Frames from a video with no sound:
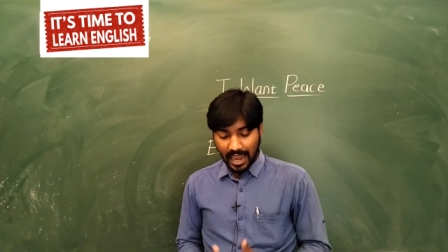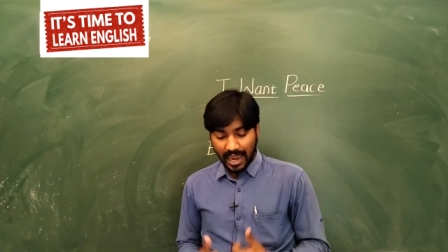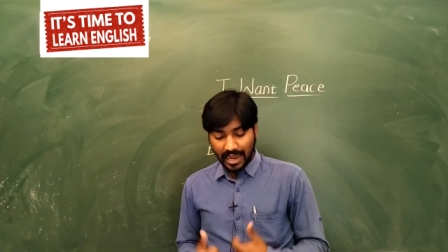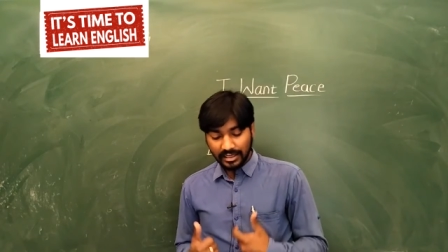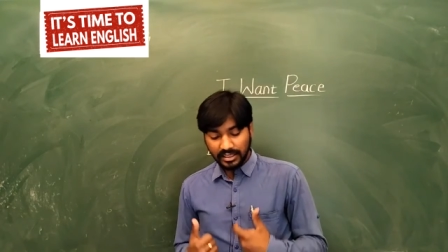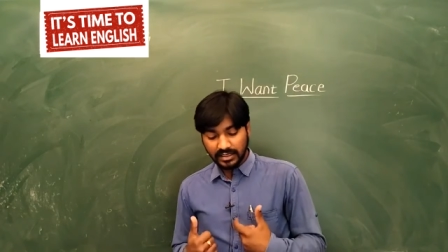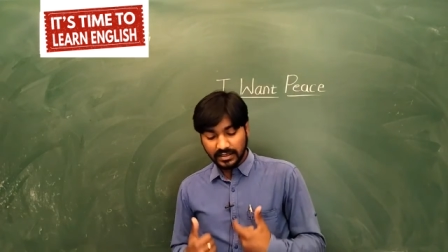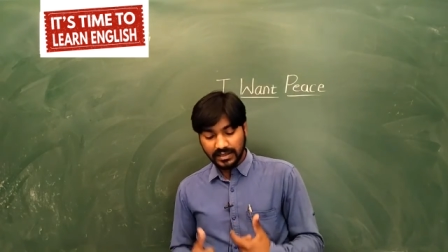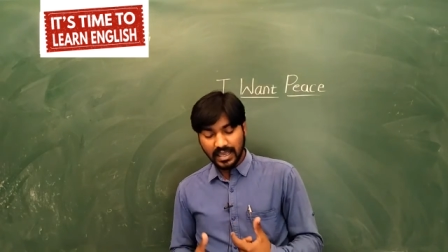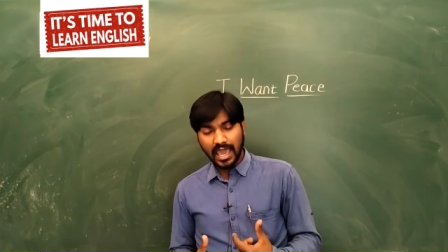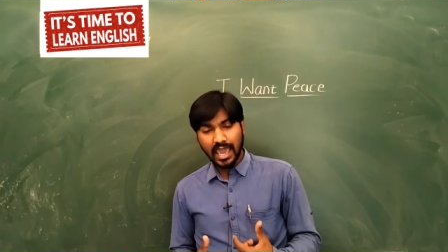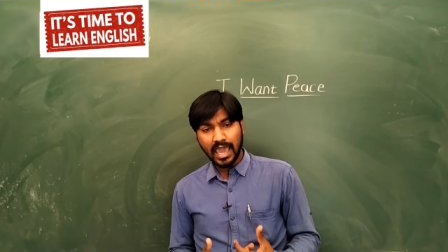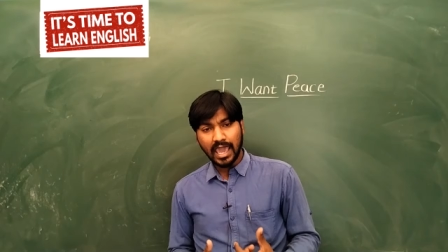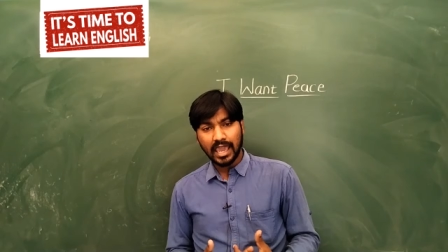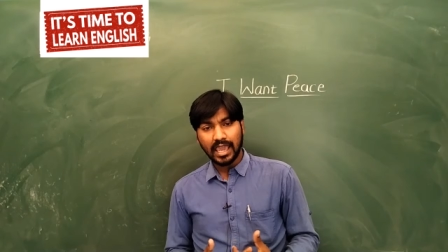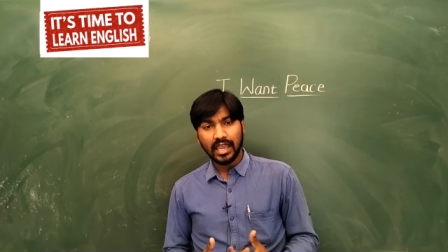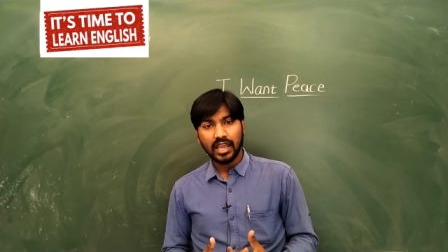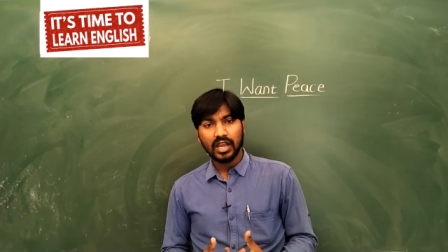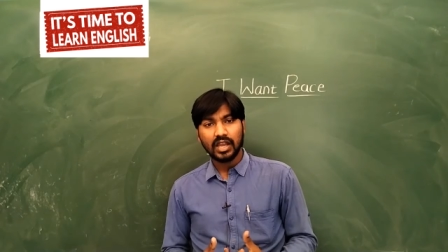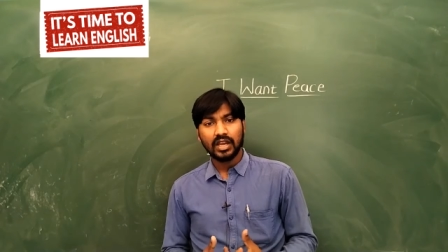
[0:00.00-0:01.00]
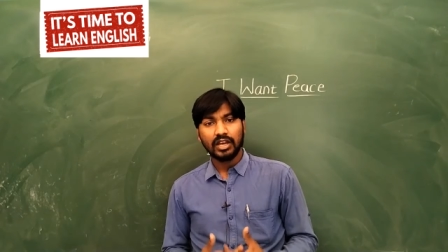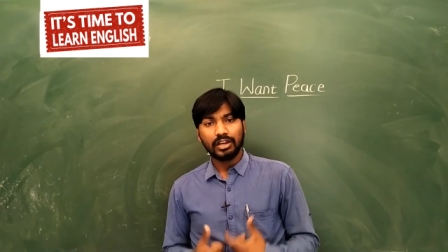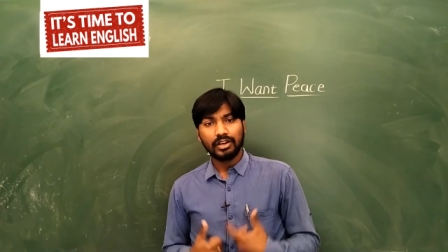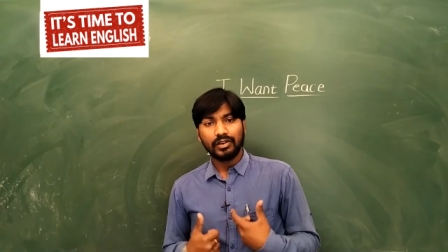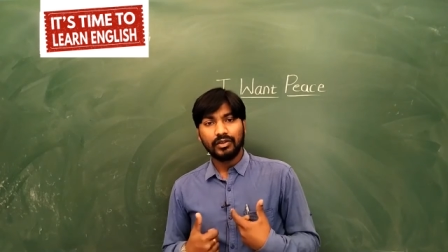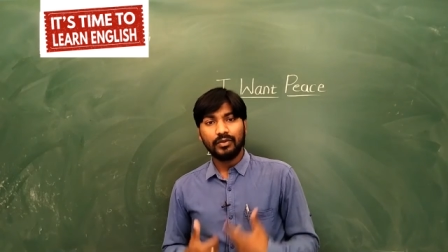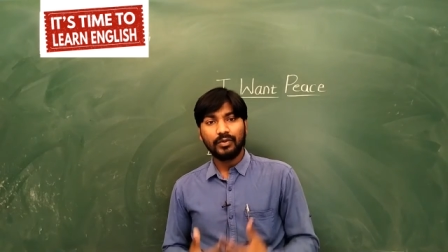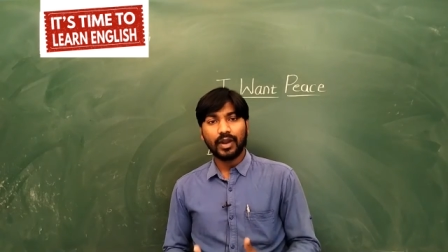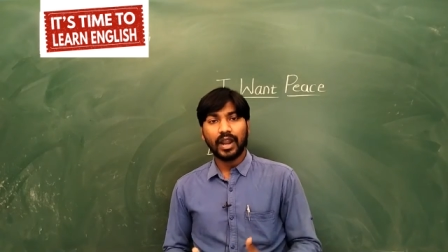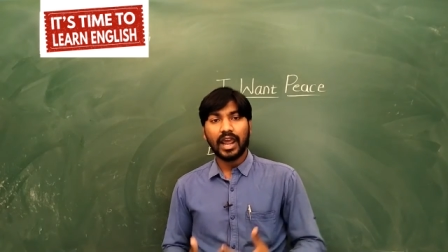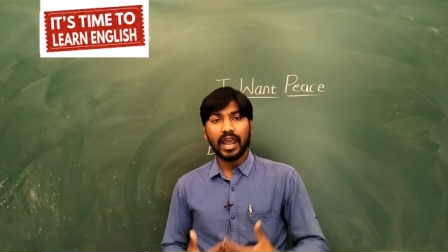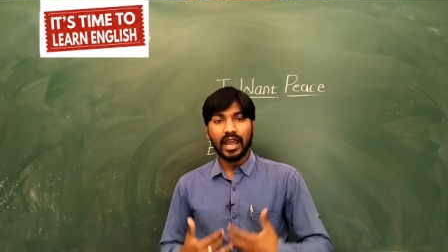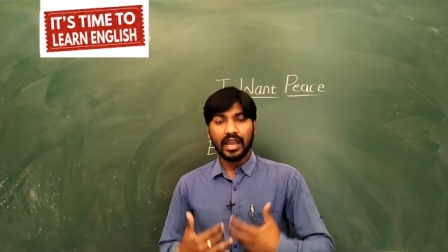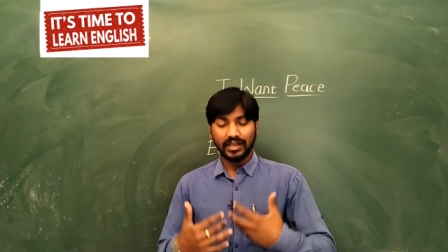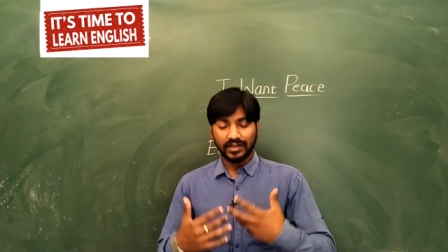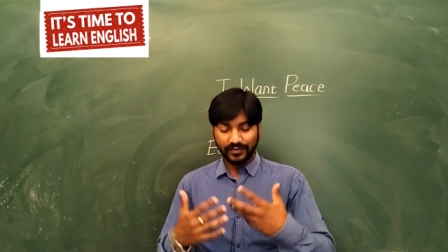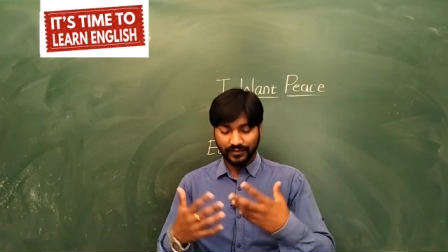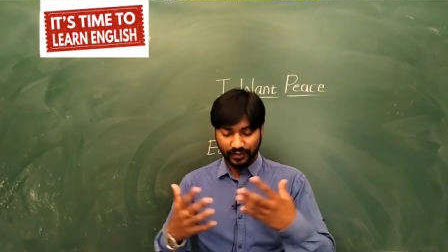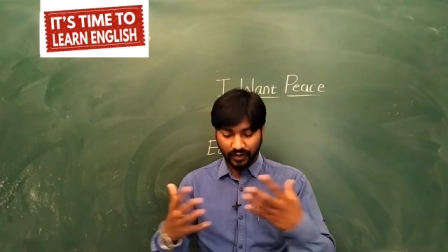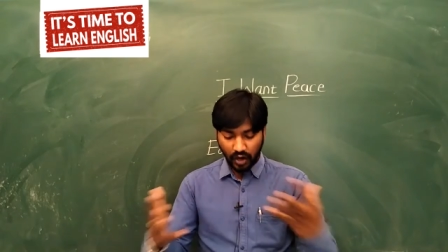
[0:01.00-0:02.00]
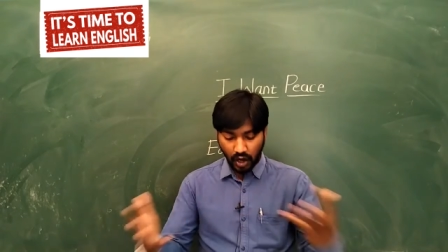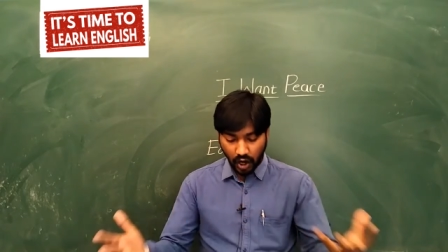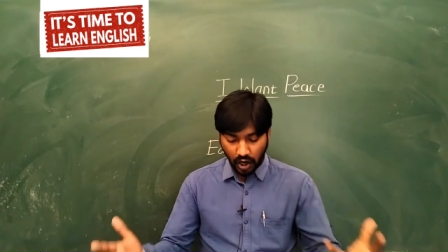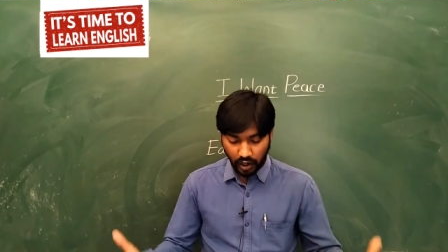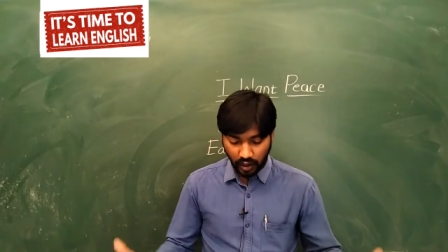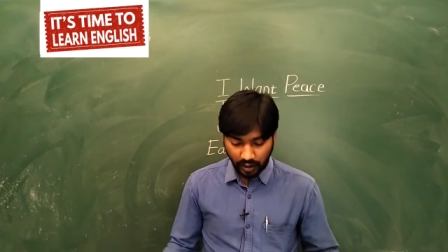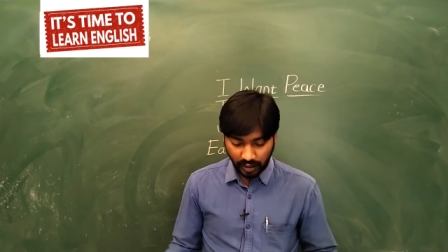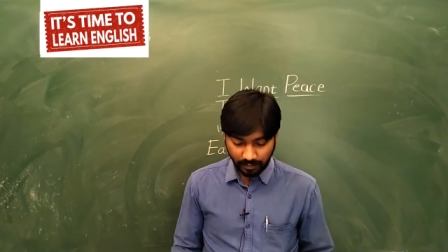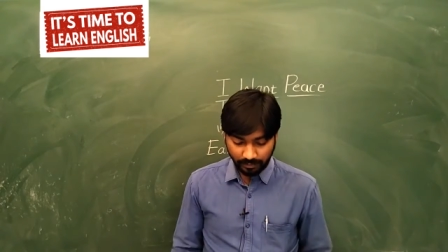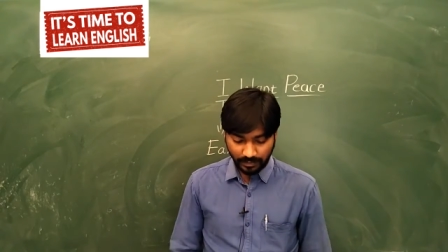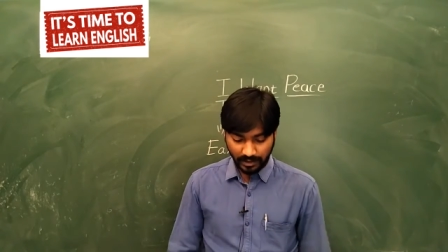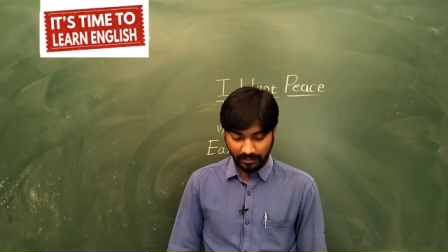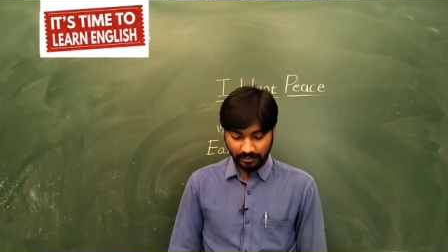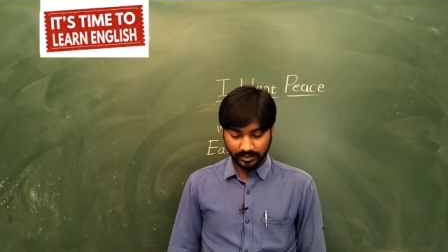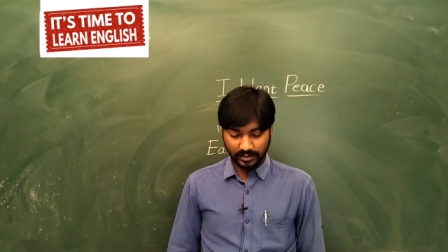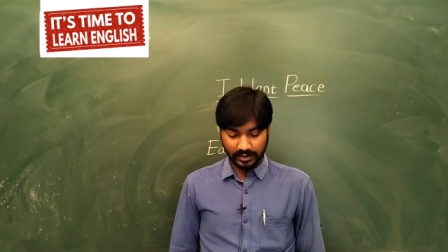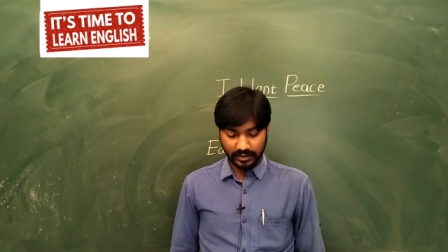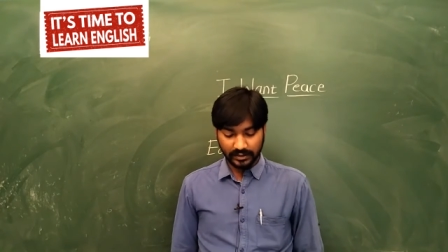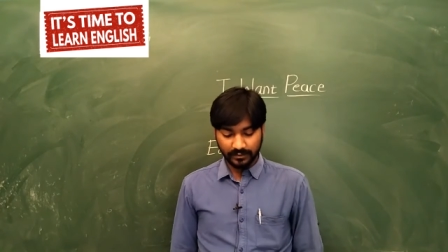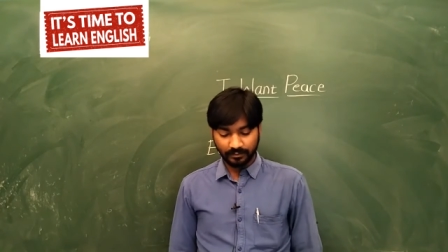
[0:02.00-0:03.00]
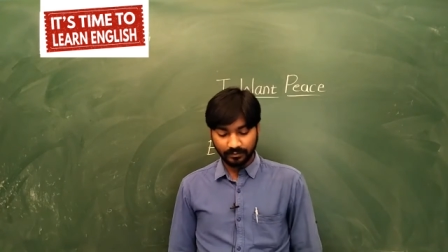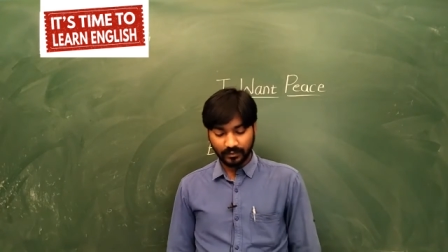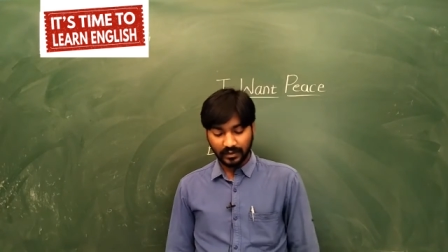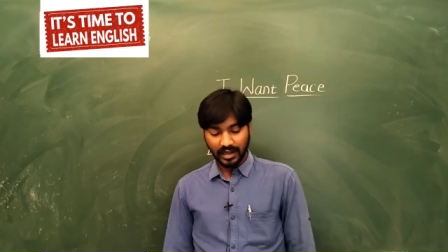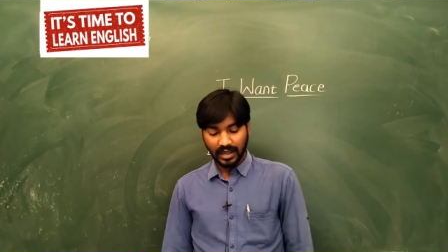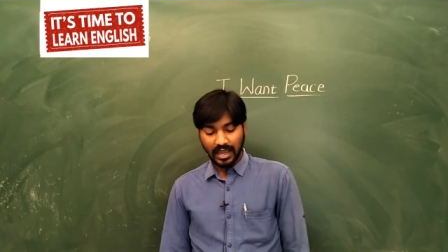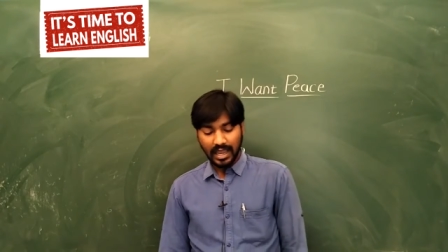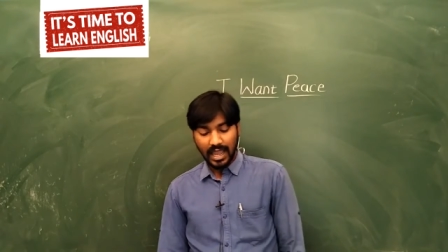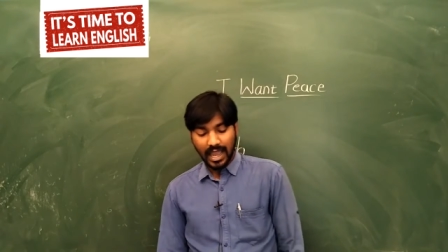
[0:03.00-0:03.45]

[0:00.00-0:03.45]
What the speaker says: I say grace for all people.